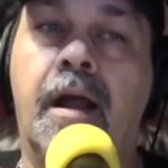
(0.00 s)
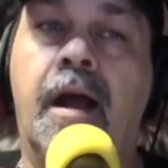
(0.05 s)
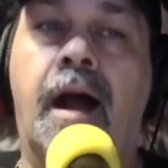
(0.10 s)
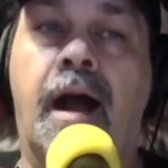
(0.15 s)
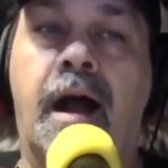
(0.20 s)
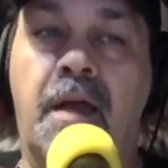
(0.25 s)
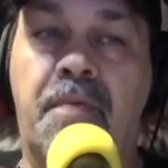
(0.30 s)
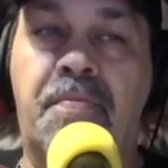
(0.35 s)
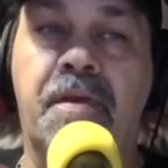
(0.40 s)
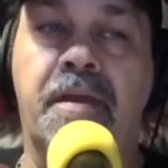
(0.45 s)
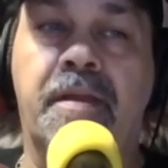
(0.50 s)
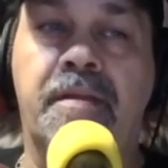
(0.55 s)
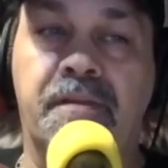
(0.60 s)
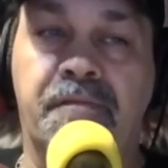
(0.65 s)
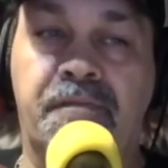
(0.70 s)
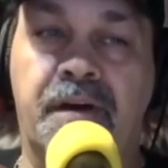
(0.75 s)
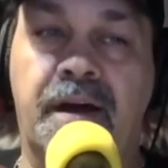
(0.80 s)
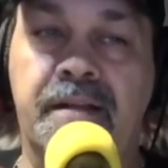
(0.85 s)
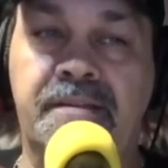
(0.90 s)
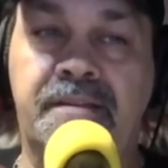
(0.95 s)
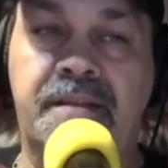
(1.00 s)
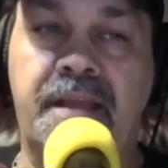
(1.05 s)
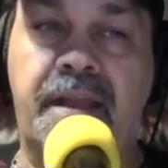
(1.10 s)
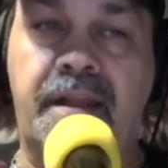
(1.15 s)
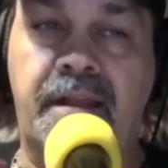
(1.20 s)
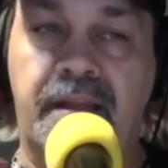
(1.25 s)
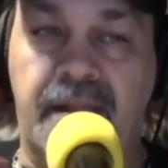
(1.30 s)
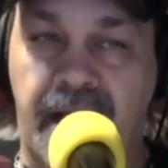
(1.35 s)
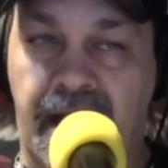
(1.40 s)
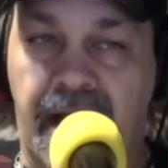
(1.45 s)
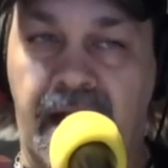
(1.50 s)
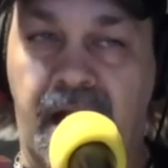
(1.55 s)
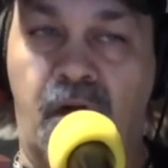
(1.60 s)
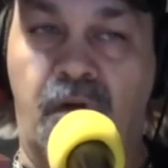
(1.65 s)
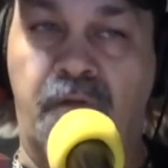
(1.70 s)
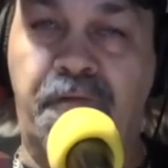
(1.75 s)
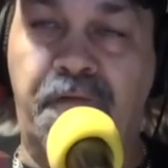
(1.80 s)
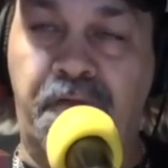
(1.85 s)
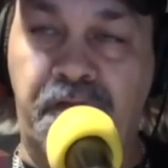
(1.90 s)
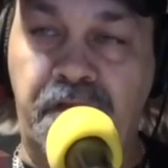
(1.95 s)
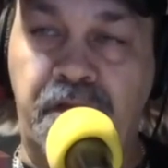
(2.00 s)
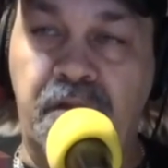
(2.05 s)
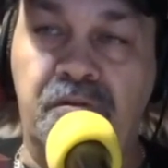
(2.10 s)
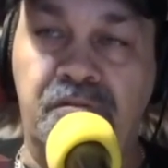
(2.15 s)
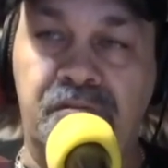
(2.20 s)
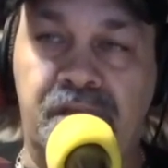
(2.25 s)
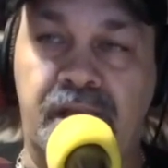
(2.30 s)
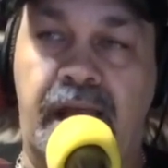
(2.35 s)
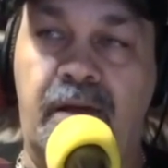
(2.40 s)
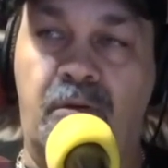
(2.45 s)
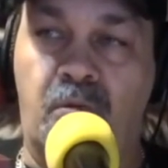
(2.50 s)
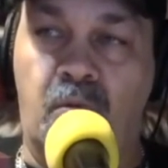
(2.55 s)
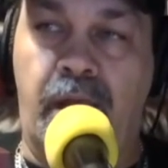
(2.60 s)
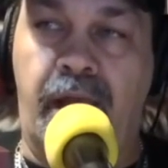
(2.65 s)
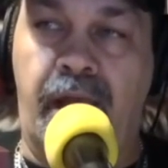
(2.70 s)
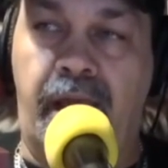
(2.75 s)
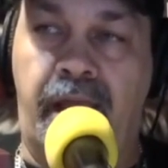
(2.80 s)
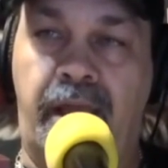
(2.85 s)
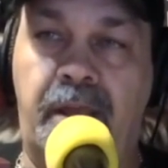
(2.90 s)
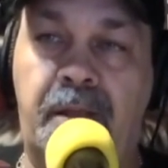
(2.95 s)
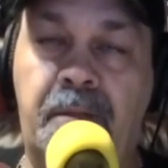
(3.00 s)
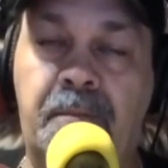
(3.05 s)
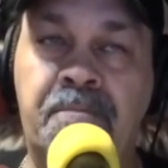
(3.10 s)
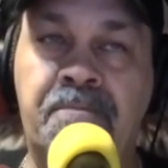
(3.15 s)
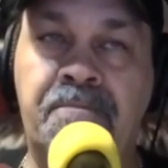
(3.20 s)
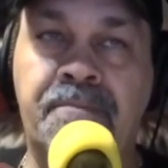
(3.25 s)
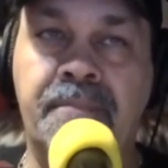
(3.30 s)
I think DeVante now feels that way,